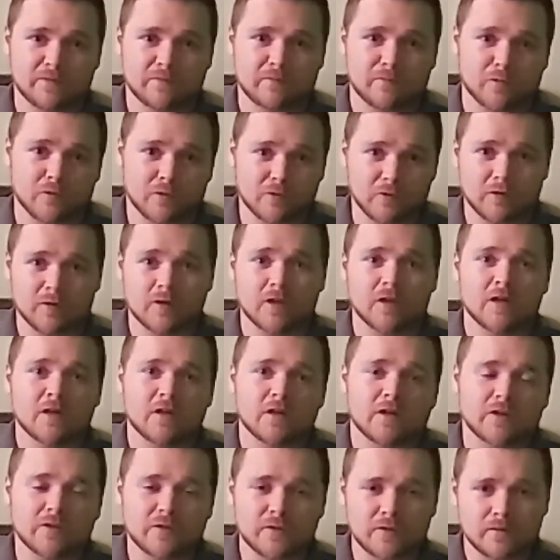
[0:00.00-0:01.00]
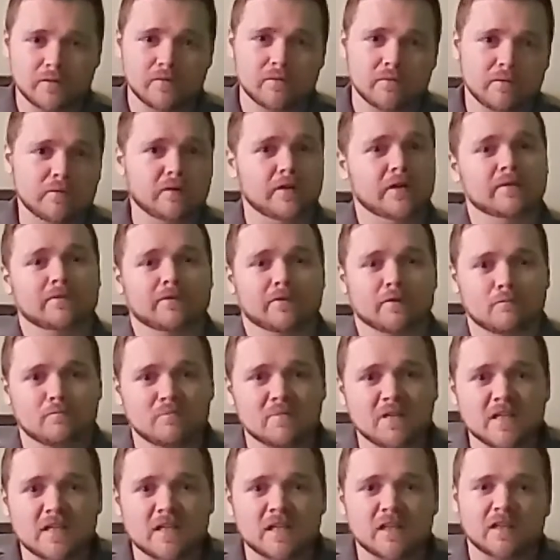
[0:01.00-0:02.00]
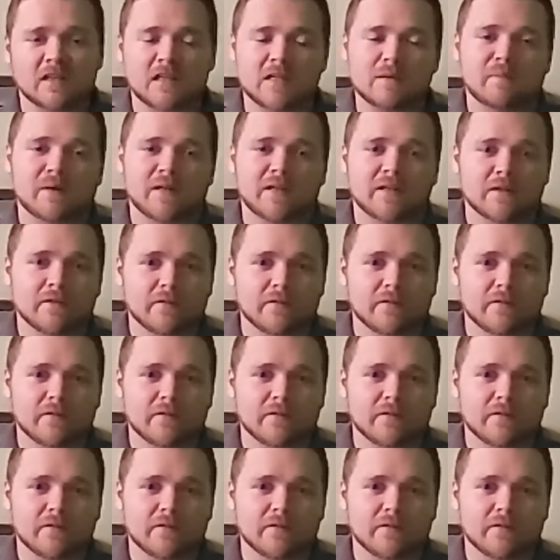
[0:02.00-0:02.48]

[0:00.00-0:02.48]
for you and for me and anybody